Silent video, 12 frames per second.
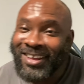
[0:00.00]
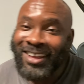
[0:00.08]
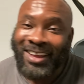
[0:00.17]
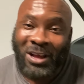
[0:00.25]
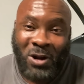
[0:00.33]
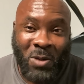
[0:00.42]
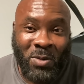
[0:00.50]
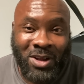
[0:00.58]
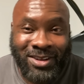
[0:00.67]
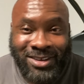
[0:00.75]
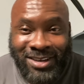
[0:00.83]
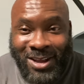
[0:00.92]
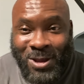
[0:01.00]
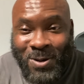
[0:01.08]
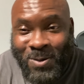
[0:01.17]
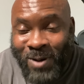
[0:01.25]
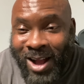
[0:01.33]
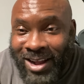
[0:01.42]
And I'm going to continue
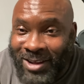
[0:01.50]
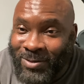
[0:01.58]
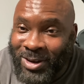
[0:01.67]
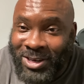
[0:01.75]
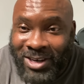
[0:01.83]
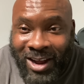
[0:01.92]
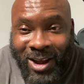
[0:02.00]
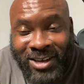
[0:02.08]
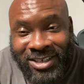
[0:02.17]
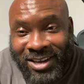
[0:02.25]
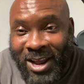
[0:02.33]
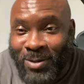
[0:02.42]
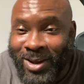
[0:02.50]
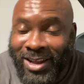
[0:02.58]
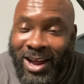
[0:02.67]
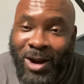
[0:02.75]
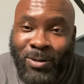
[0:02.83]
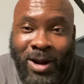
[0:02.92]
rocking with y'all the same way
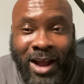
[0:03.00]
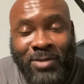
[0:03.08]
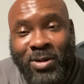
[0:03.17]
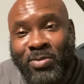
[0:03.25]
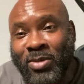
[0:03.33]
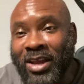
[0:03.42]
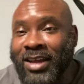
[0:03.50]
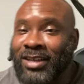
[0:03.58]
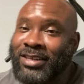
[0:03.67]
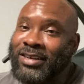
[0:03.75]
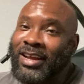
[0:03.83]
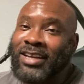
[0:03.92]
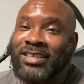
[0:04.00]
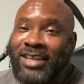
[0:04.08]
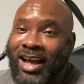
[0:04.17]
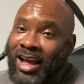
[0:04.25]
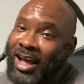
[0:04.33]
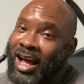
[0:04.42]
y'all rocking with me. Until next
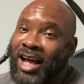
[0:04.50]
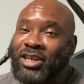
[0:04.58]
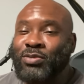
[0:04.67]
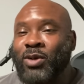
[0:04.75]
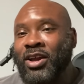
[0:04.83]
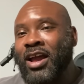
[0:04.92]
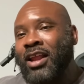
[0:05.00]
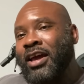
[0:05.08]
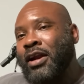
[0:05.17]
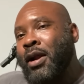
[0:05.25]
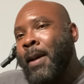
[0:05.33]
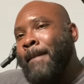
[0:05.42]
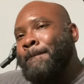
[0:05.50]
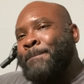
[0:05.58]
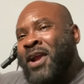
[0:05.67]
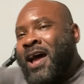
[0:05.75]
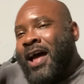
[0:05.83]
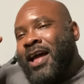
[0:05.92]
time, I'll smell y'all later.
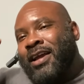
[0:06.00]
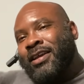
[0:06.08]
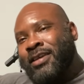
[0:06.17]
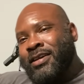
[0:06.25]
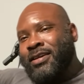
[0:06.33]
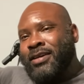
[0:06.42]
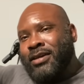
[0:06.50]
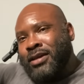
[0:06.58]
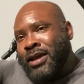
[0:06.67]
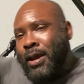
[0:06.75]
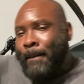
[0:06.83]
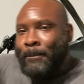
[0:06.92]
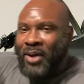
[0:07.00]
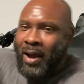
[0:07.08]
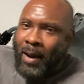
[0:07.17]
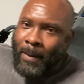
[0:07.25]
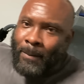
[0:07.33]
Kick, kick, kick.